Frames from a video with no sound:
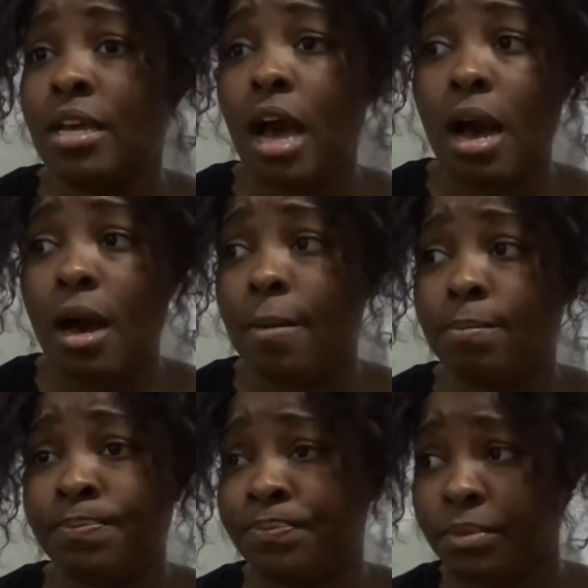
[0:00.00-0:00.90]

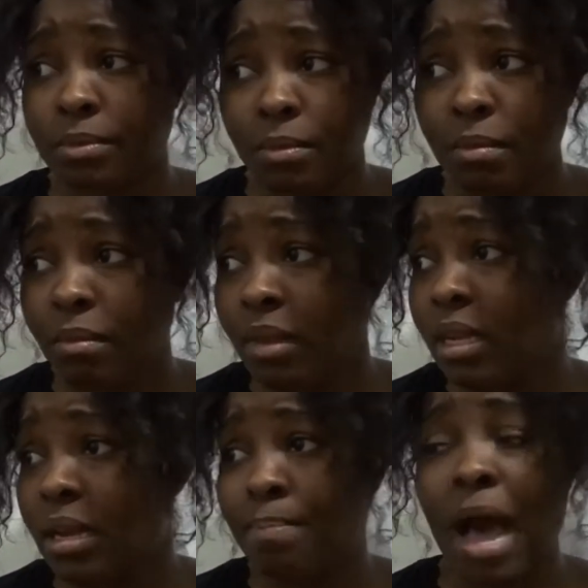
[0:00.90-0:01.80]
Um,
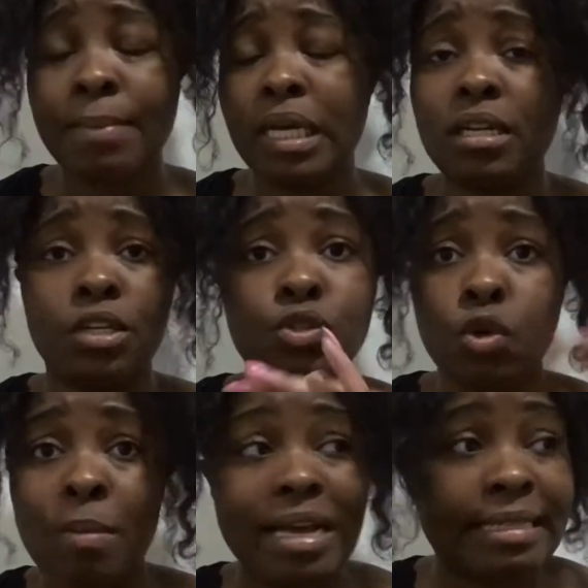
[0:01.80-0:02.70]
I'm gonna control
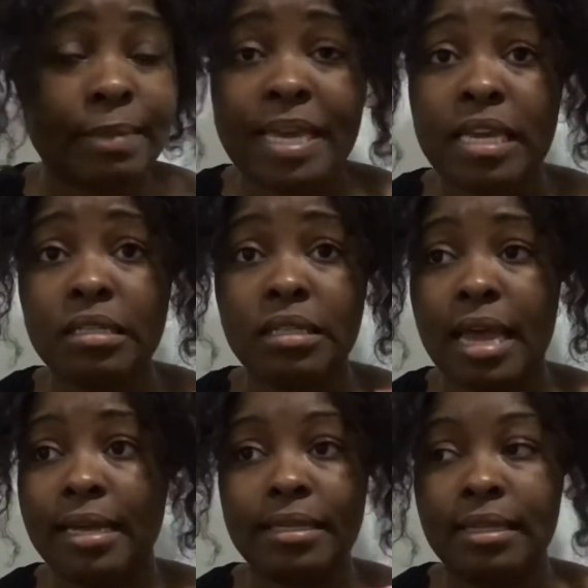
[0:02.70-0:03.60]
my space.
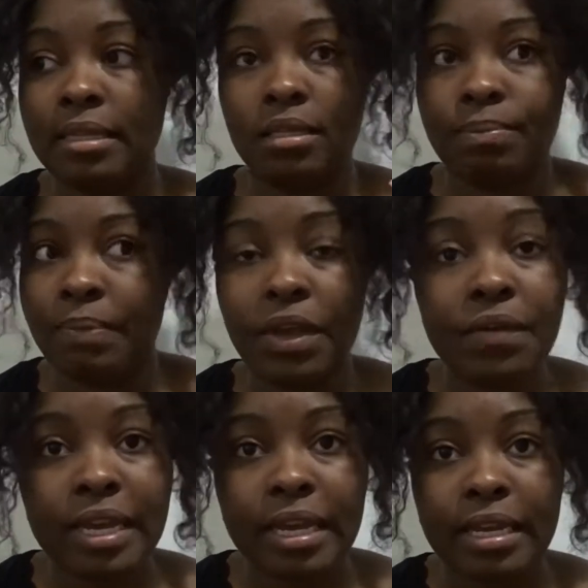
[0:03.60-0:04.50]
Like,
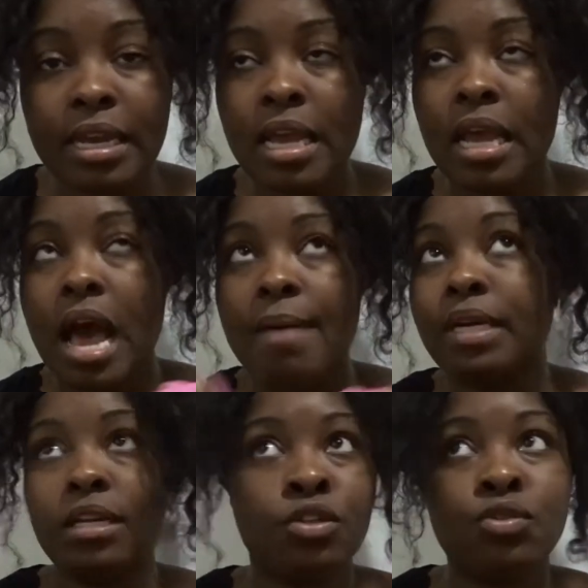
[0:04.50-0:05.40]
period I'm
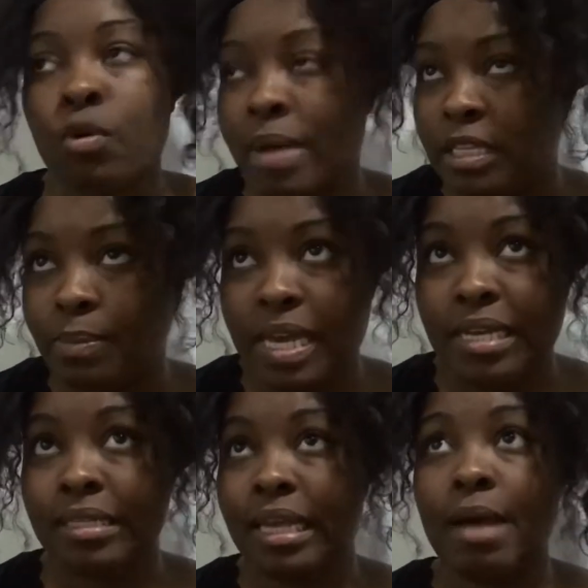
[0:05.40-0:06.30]
gonna control my
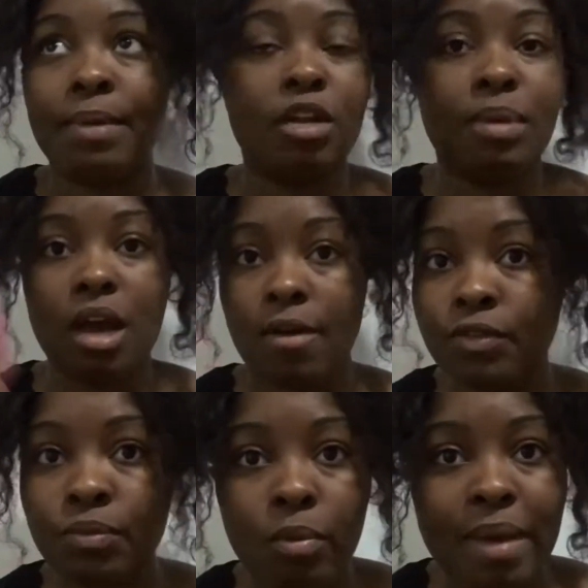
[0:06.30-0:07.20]
space. Like, I'm gonna be
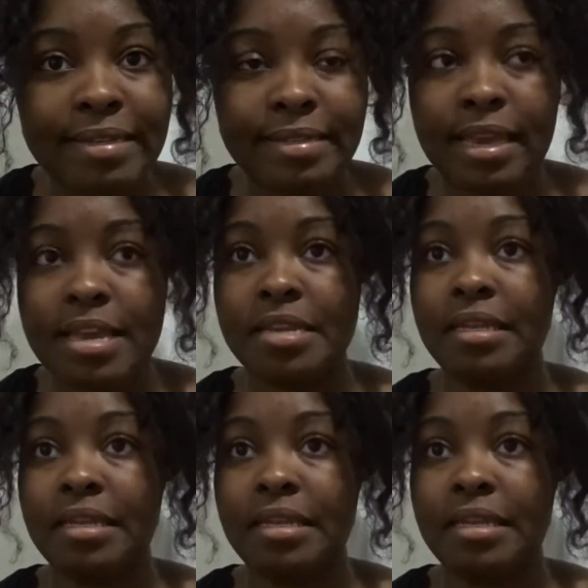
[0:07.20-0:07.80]
comfortable in my skin.